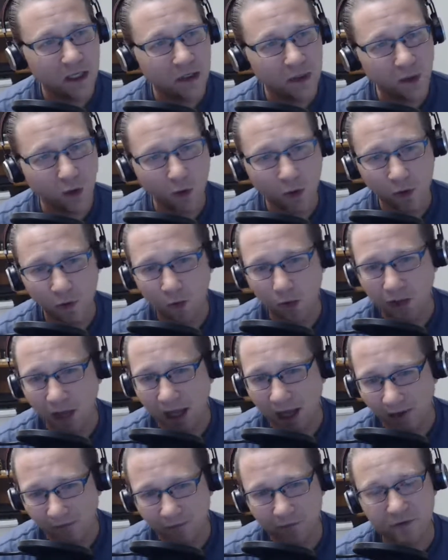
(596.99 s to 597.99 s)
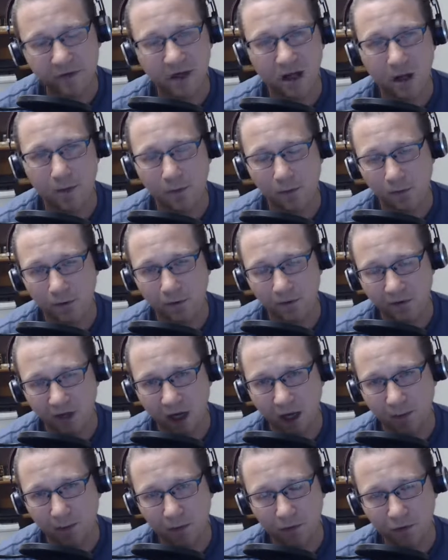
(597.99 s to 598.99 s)
No one will ever
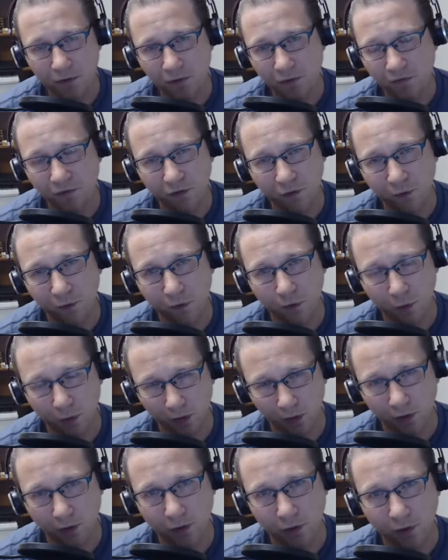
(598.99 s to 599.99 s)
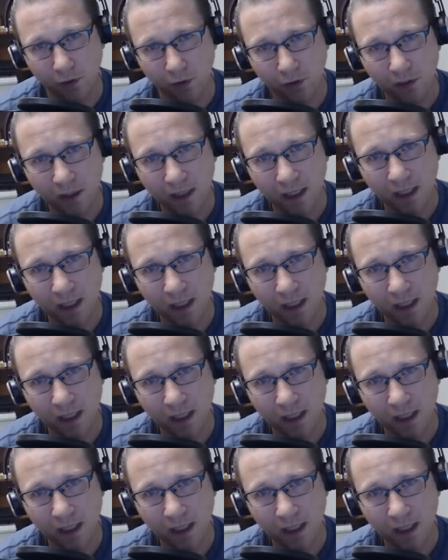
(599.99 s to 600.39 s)
topple YouTube or Google.